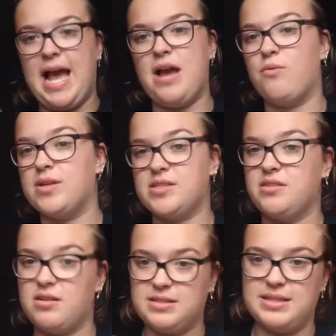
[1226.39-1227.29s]
I will
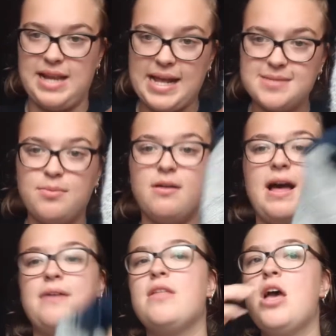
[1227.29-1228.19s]
start the next ball,
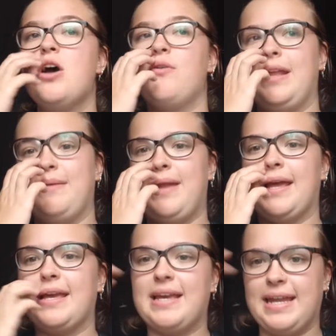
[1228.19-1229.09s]
and when I'm
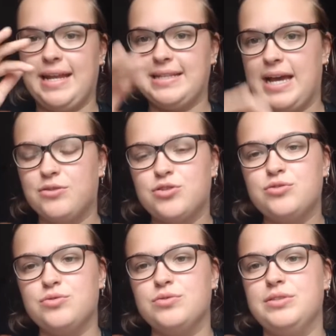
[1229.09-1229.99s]
like getting down
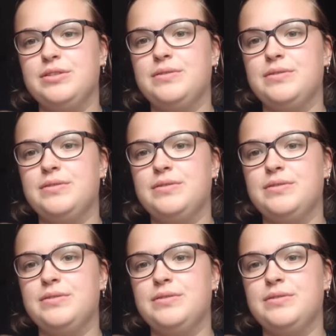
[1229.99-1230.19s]
to